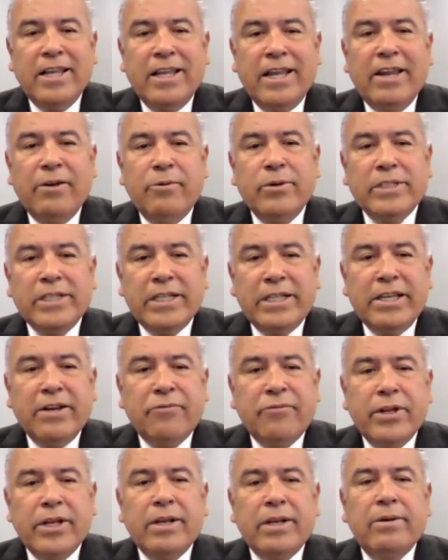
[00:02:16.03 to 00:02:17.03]
it was a
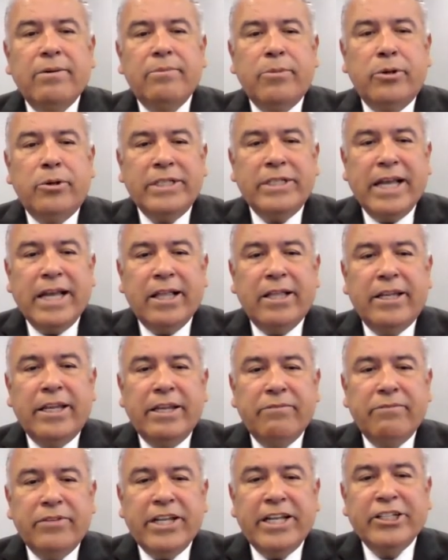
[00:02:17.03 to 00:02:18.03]
different modality
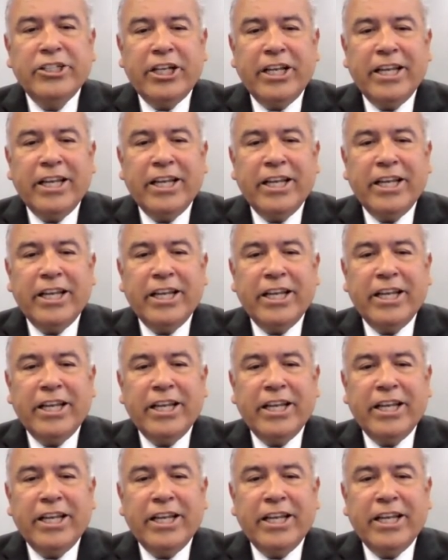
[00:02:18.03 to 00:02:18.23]
of teaching.